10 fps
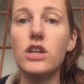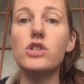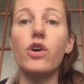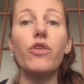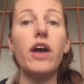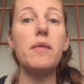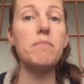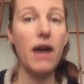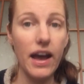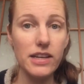So in
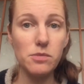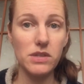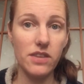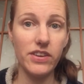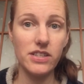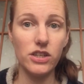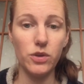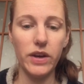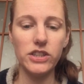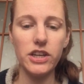my specific
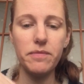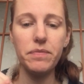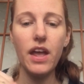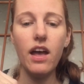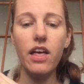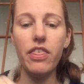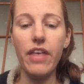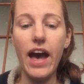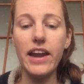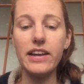situation, that